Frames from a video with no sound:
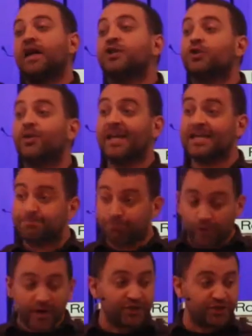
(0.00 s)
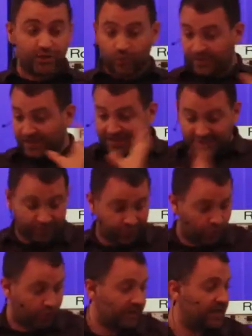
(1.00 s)
So he's preaching with this
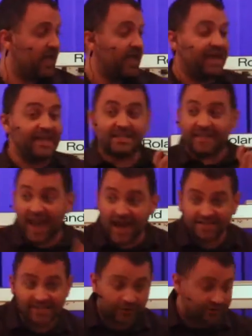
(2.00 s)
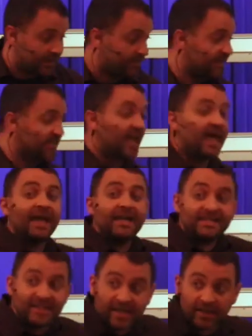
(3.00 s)
authority, he's casting out demons, and
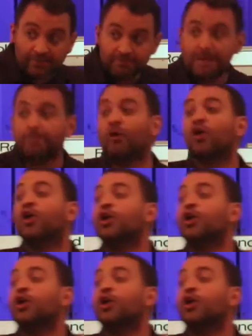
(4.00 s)
he's healing people.